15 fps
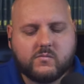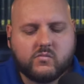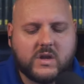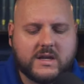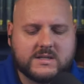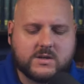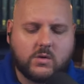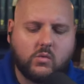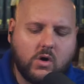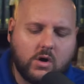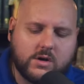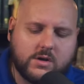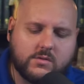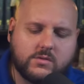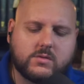as I
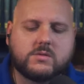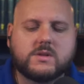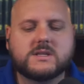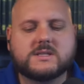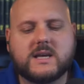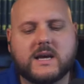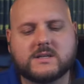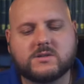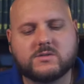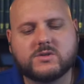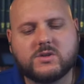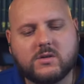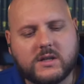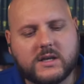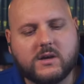walk you through the text. So
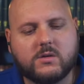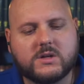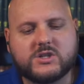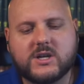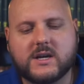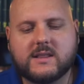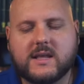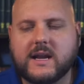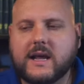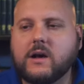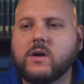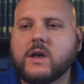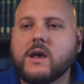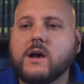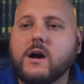certainly go and check that
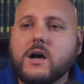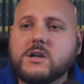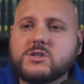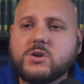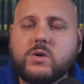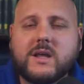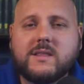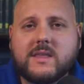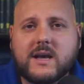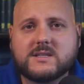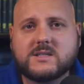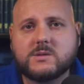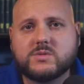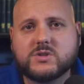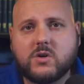out. Also hit that
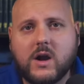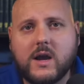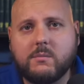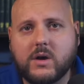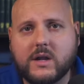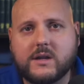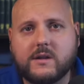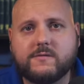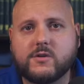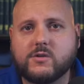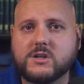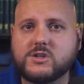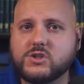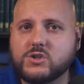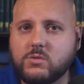subscribe button if you're
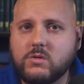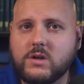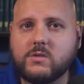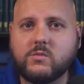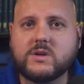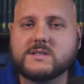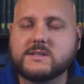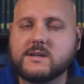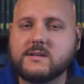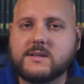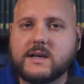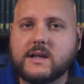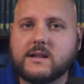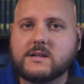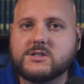enjoying Reason and
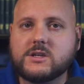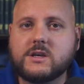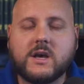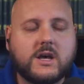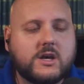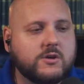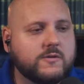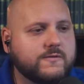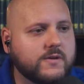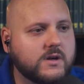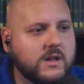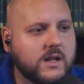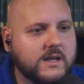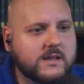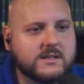Theology, you feel
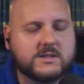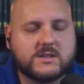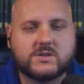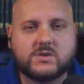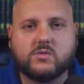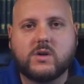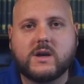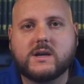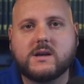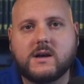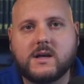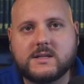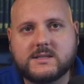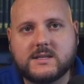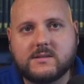like this is great
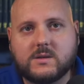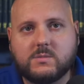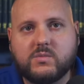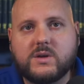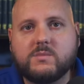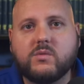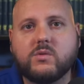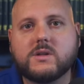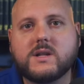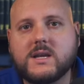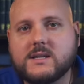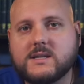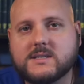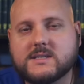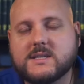content that people
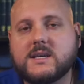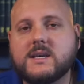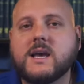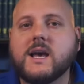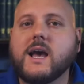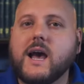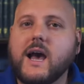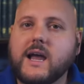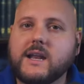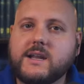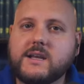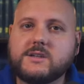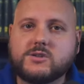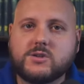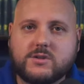need to see. I
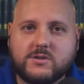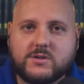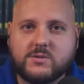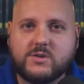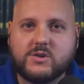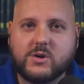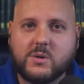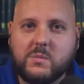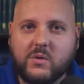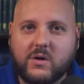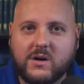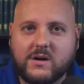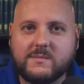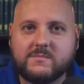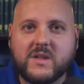need you to do your
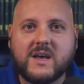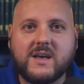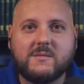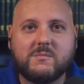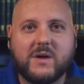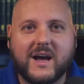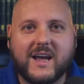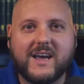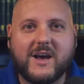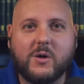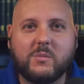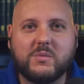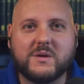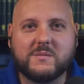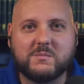part by
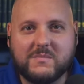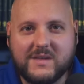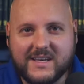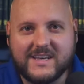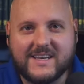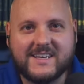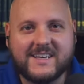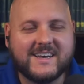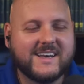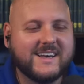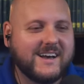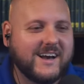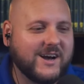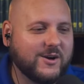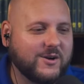helping me
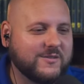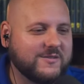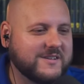uh,